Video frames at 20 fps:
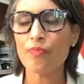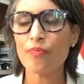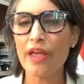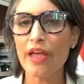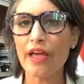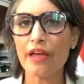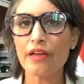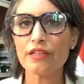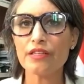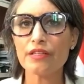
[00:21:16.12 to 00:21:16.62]

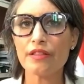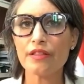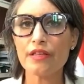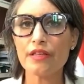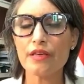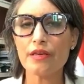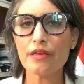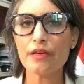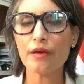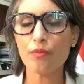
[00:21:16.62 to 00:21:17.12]
and
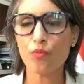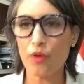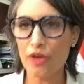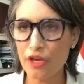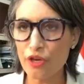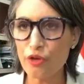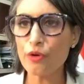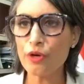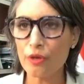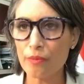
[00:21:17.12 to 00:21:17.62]
the way
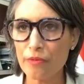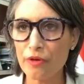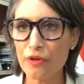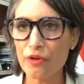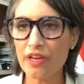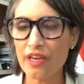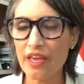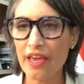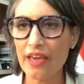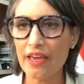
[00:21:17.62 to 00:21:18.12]
you
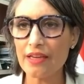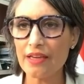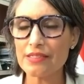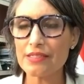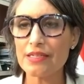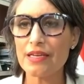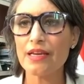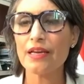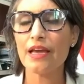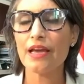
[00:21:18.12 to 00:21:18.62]
communicate
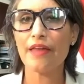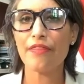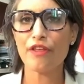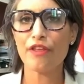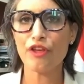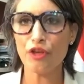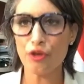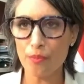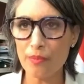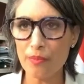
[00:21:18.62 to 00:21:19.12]
and the
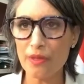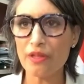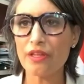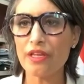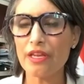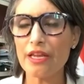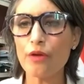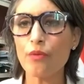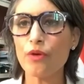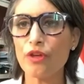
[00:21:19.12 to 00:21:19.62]

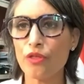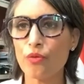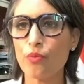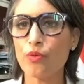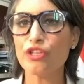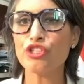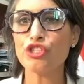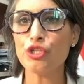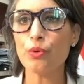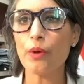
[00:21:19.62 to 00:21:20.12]
humility with
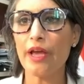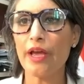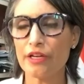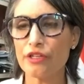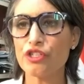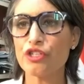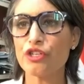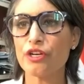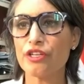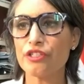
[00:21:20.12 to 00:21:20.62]
which you
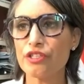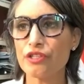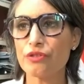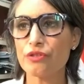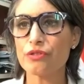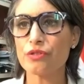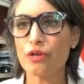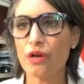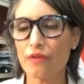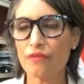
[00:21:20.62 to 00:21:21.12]
enter into
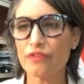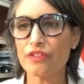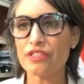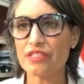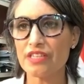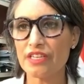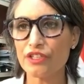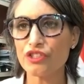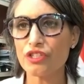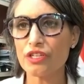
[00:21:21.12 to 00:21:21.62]
those
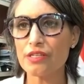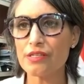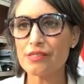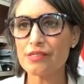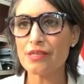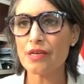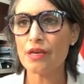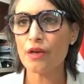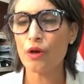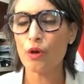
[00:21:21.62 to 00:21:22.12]
conversations